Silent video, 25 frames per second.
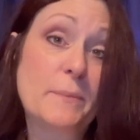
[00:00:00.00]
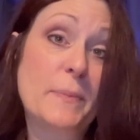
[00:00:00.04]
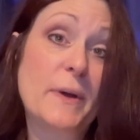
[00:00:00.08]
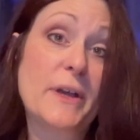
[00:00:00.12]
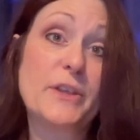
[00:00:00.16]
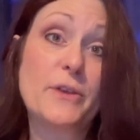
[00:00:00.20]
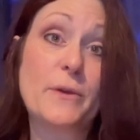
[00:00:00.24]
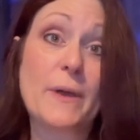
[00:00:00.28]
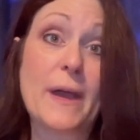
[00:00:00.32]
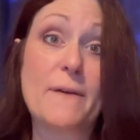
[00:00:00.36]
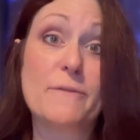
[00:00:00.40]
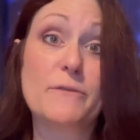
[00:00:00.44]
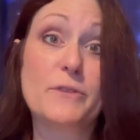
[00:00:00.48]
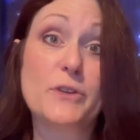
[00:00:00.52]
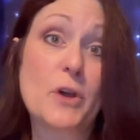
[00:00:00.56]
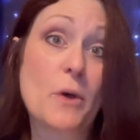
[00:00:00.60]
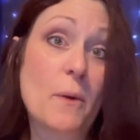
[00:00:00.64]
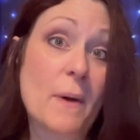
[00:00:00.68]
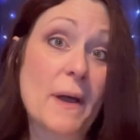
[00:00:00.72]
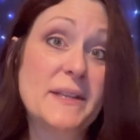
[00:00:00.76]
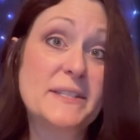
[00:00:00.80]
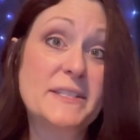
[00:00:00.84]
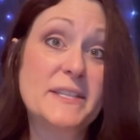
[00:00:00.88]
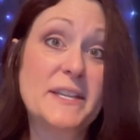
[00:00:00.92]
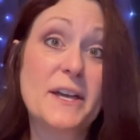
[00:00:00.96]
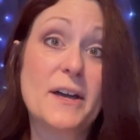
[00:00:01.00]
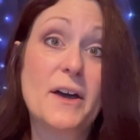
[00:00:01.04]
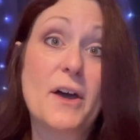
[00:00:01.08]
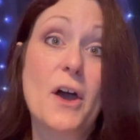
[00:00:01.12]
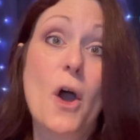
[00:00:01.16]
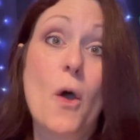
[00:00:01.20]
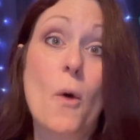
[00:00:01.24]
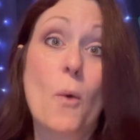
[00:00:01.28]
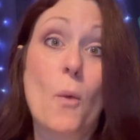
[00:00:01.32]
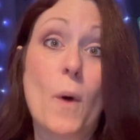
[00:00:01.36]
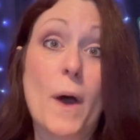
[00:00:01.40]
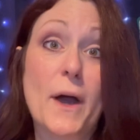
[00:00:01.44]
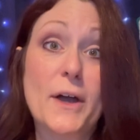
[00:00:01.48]
but you have no idea
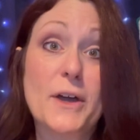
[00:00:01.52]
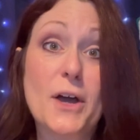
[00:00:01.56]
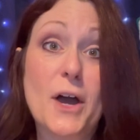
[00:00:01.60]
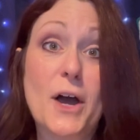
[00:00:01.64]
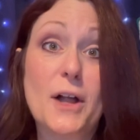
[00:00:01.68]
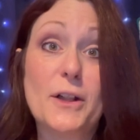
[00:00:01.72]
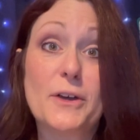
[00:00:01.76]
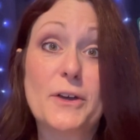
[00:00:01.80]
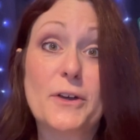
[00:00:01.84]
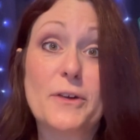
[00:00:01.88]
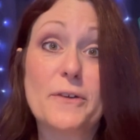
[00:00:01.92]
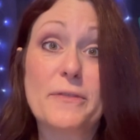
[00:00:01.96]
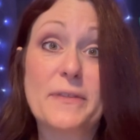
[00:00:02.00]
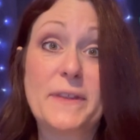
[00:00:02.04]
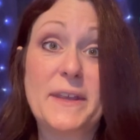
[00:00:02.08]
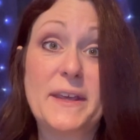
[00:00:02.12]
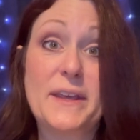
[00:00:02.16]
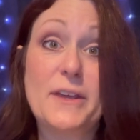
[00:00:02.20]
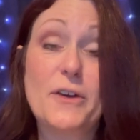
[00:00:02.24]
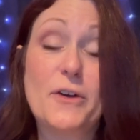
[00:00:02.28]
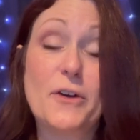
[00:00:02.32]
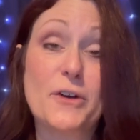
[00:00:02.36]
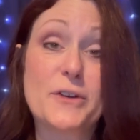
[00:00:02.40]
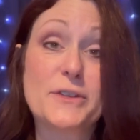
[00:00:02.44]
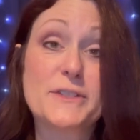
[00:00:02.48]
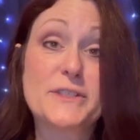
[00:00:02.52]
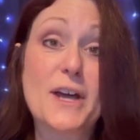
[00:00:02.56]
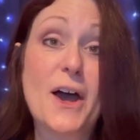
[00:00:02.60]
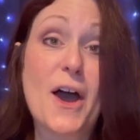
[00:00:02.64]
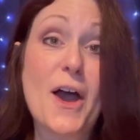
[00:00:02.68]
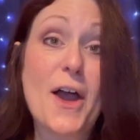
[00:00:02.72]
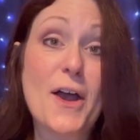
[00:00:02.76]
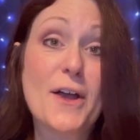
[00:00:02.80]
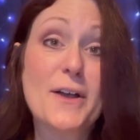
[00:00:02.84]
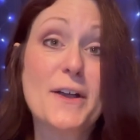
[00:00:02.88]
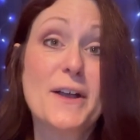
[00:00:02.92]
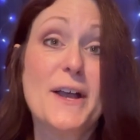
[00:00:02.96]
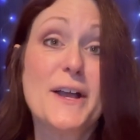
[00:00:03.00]
what color the hooks
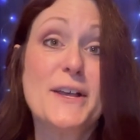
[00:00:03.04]
are.